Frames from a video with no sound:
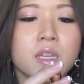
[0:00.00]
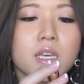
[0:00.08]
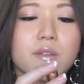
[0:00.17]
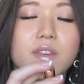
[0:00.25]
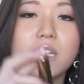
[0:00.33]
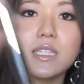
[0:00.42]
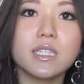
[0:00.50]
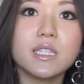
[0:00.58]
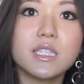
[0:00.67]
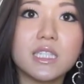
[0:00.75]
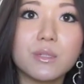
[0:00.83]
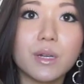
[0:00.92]
If you guys can
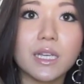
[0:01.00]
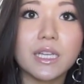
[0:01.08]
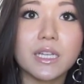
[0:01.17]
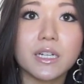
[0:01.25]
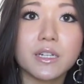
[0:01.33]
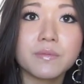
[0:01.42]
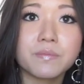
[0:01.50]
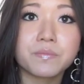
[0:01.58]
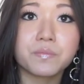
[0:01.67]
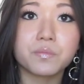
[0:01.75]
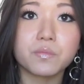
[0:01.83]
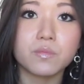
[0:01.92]
see right here,
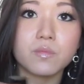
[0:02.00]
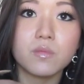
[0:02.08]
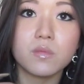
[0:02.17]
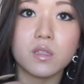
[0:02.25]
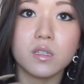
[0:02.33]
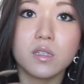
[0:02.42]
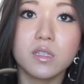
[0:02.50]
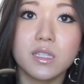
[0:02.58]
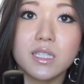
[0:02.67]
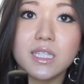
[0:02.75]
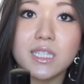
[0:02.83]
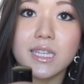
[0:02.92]

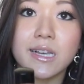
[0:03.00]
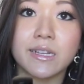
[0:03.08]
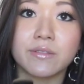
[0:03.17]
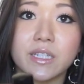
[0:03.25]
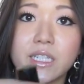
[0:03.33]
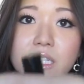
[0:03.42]
this line right